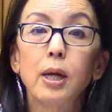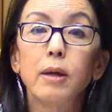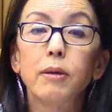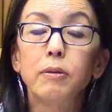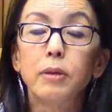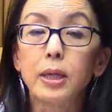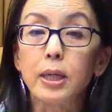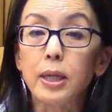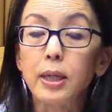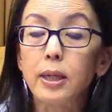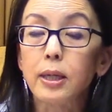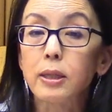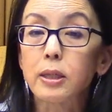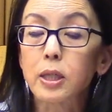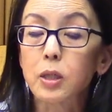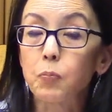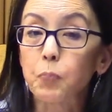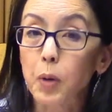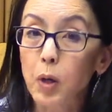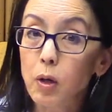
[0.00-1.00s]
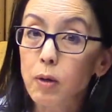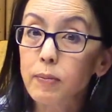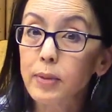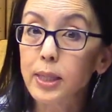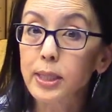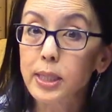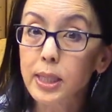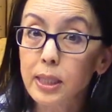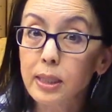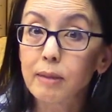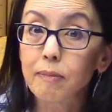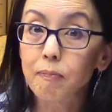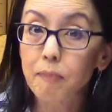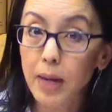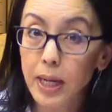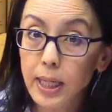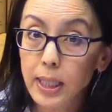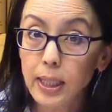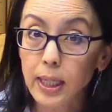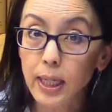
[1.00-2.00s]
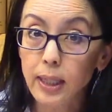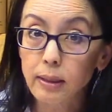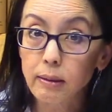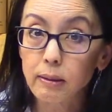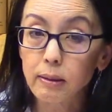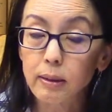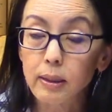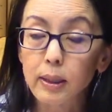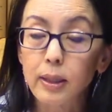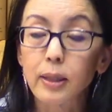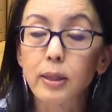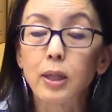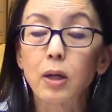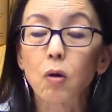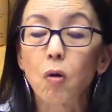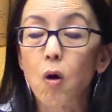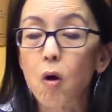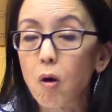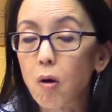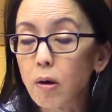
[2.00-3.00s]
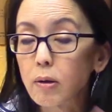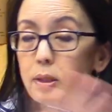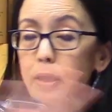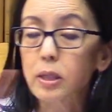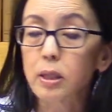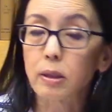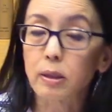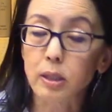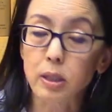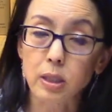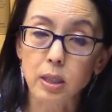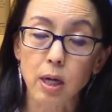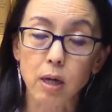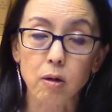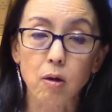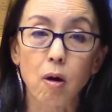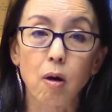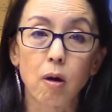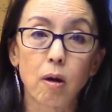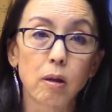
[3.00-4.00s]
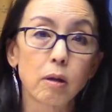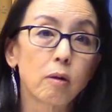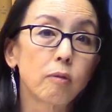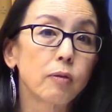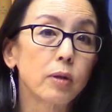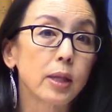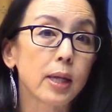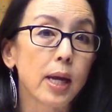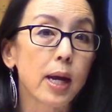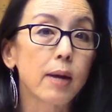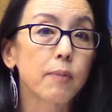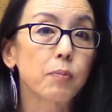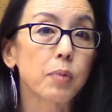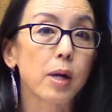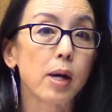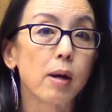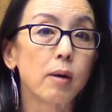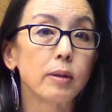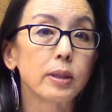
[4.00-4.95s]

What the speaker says: The sperm that didn't make it, they're all still stuck all over the embryo.